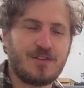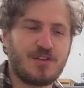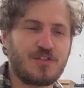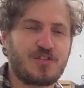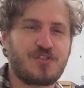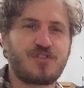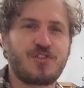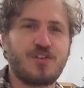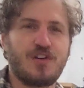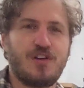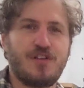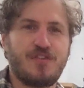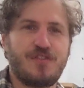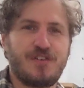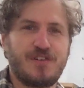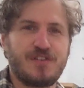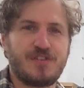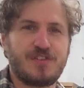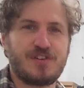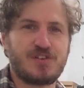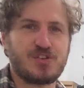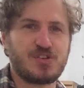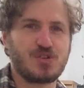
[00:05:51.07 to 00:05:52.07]

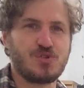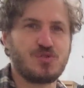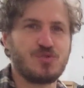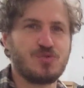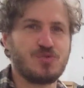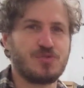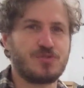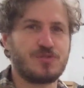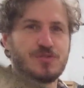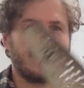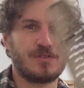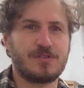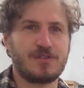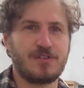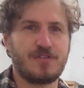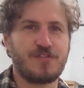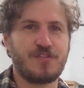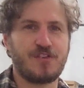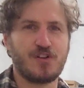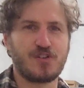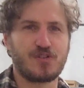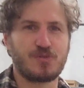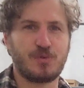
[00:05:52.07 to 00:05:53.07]
surface issues, the
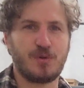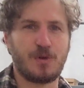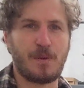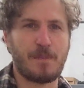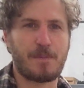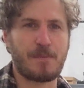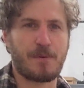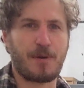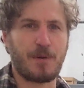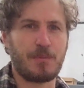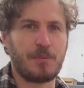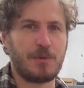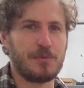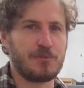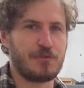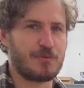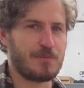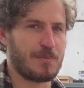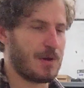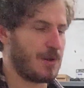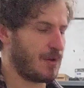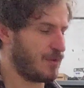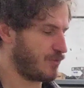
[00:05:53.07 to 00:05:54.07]
first world problems
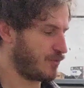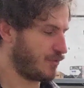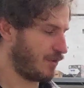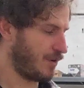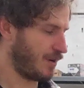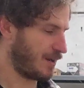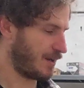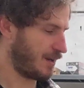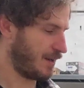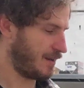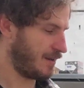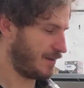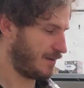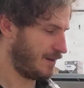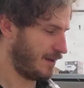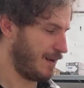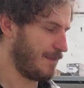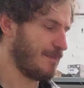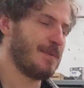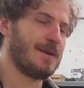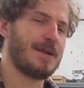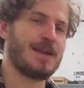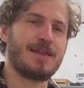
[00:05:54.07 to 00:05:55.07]
of motorcycling.
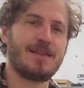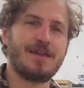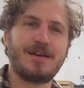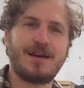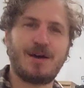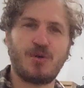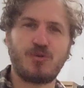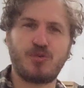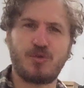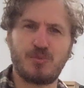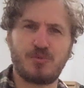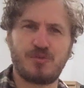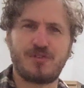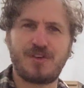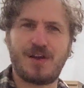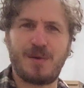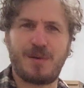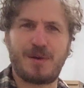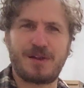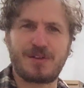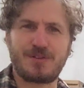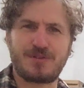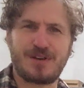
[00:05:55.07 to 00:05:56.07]
Like me, I was
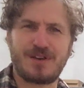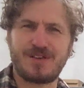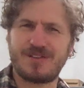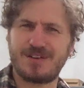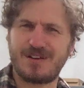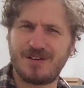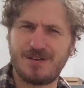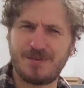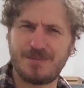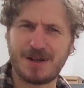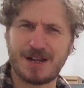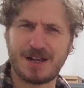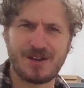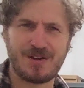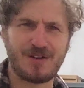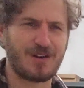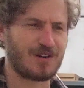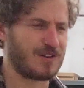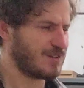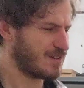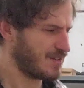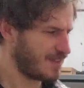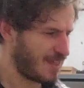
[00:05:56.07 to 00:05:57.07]
upset when I thought, oh my
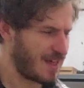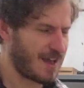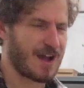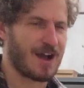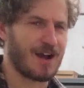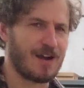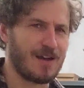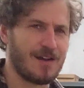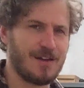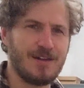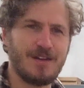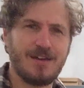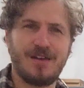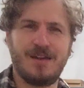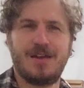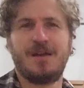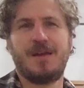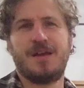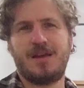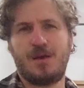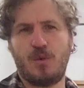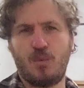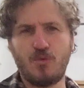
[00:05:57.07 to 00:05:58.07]
God, look at that.
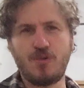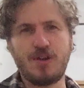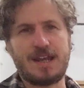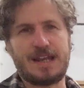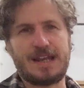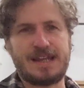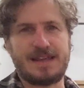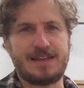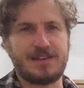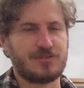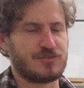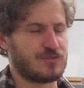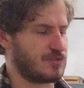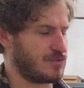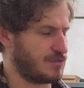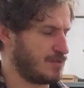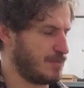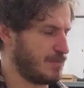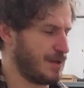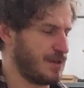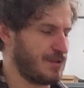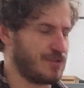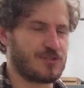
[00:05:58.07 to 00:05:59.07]
Really, it's
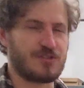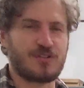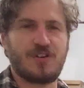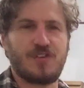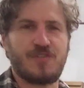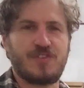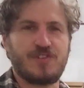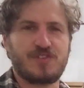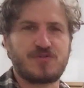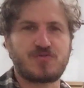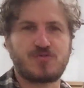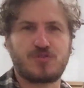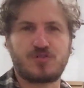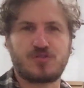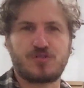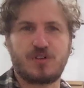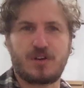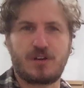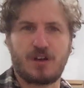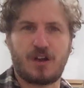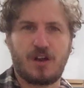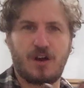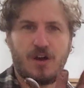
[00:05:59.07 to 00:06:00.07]
just a bit of surface rust
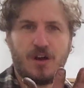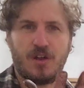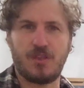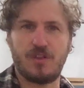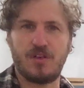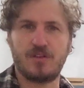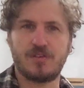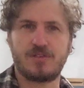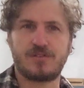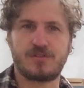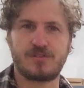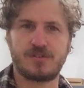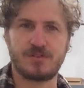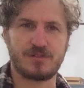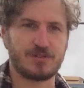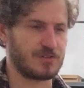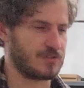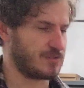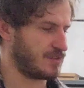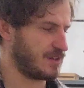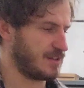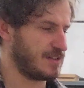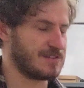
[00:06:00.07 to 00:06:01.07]
on a guard that's
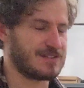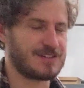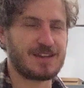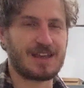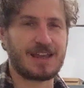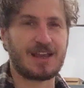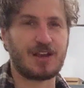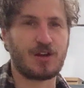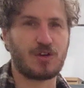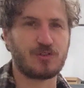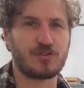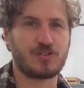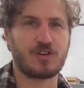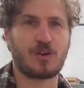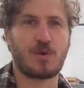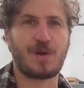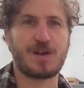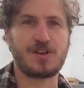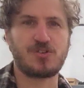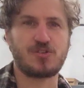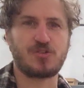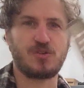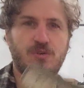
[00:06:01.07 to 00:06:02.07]
just
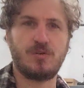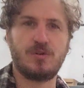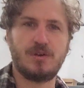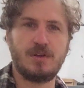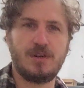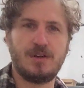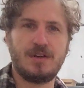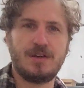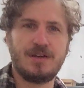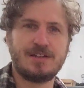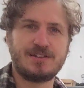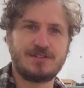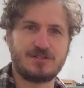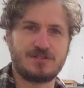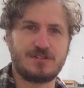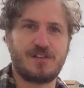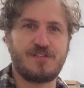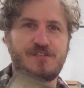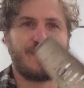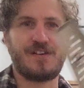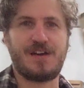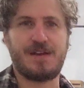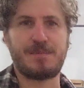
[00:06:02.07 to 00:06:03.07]
inconsequential. It
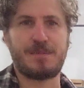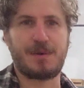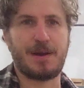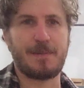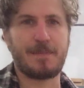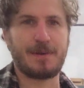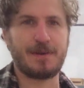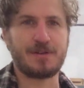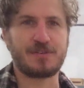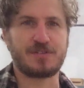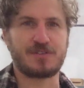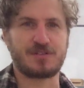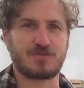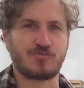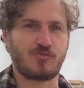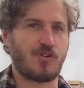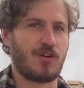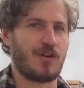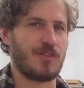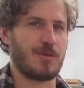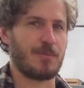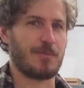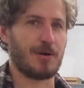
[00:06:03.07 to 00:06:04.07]
doesn't affect my ability to
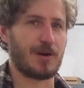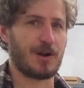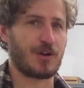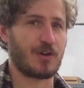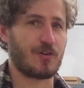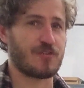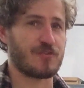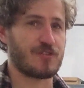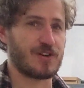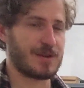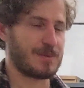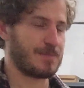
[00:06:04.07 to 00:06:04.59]
ride the bike or for